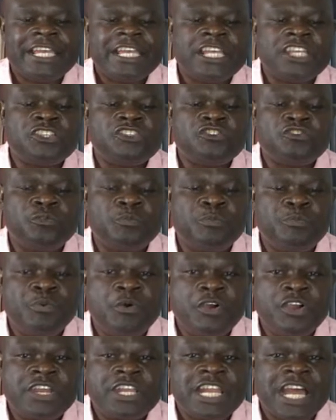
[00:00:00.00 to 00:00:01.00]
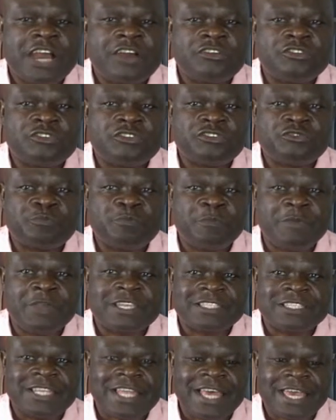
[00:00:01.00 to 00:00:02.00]
is to point out those
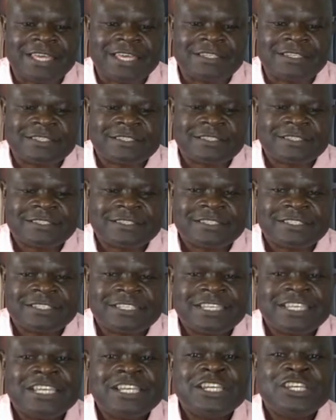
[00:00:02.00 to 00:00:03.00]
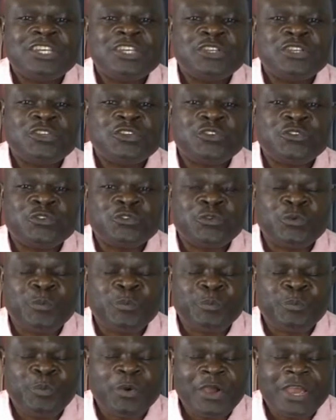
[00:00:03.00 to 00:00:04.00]
baselines, to
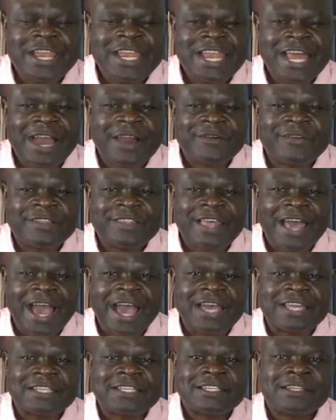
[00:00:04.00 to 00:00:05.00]
point out that